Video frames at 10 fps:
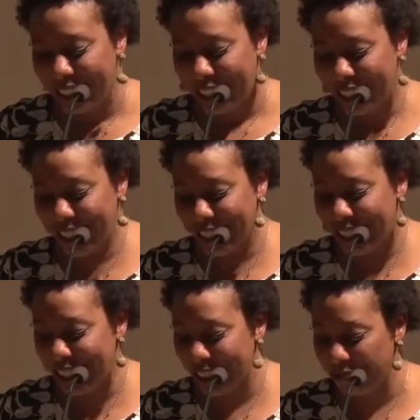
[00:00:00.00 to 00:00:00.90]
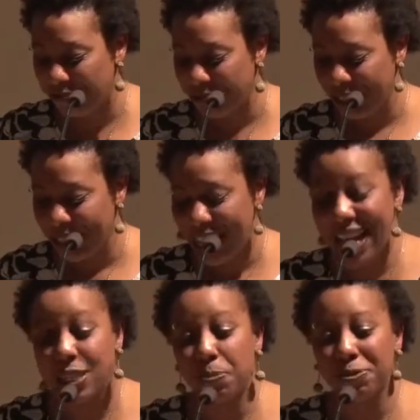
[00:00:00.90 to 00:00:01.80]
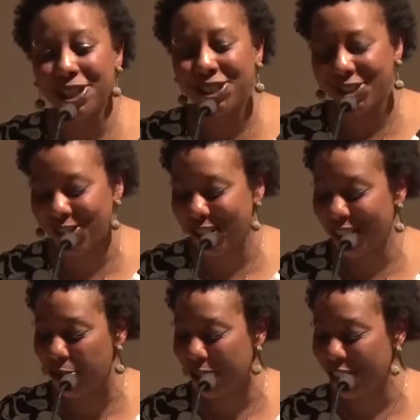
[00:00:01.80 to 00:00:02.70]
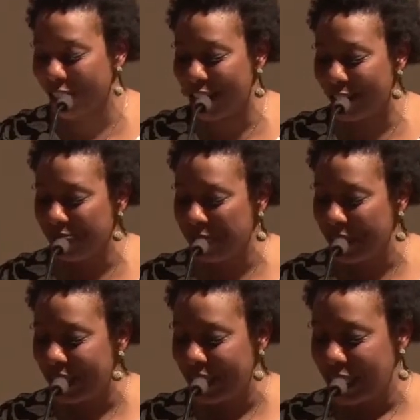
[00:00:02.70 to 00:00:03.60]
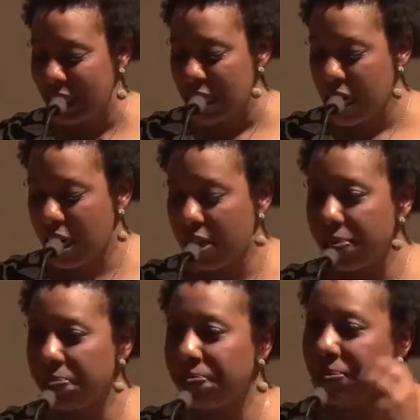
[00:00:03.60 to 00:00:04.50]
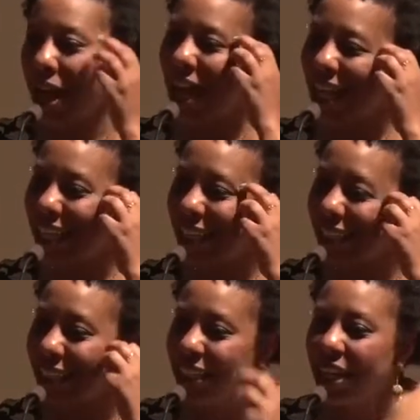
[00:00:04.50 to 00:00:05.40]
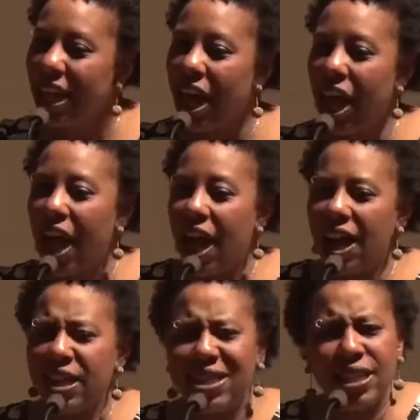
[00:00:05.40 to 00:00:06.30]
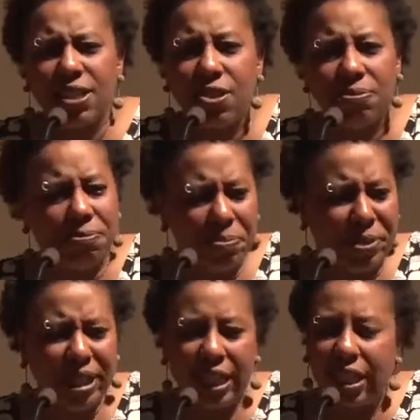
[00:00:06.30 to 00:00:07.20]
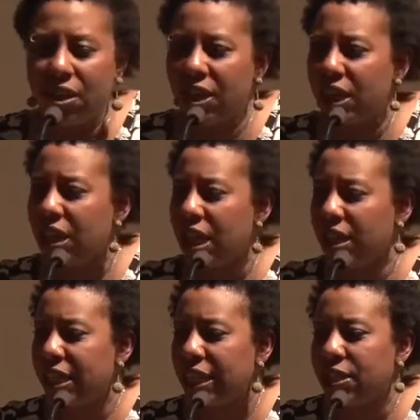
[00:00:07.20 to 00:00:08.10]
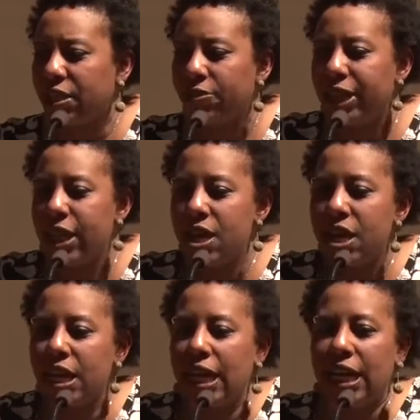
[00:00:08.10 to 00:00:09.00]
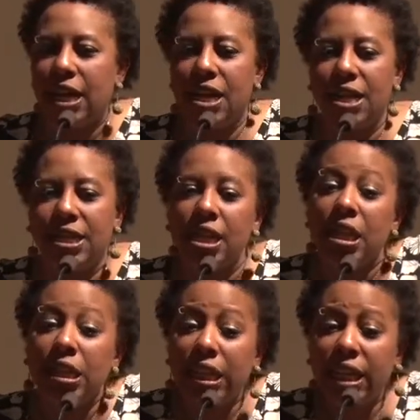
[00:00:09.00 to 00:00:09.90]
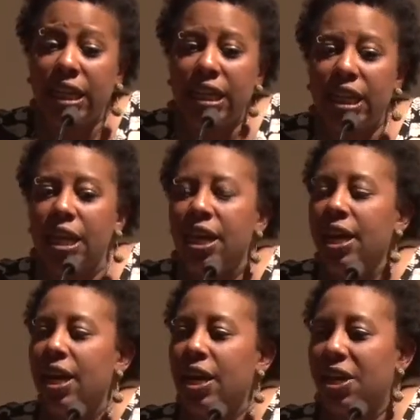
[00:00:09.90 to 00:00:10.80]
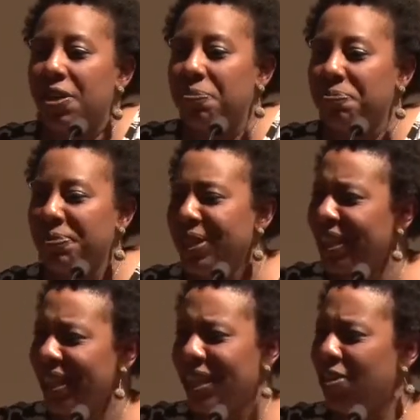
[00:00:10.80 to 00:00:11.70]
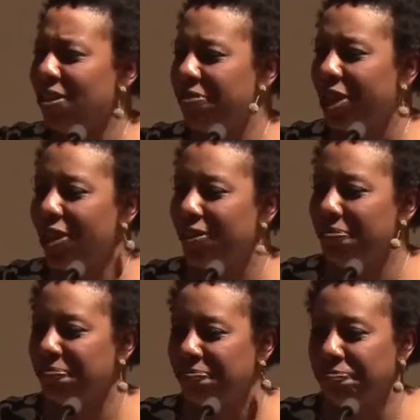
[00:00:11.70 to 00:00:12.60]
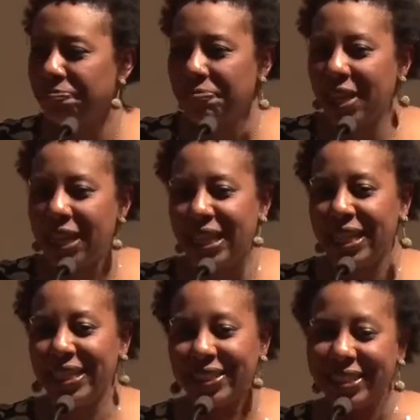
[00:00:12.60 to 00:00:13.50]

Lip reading: Just aspirational, Nicole and John. Hi. Thanks all for being here, and thanks to Karina and Lynn, and all of y'all. I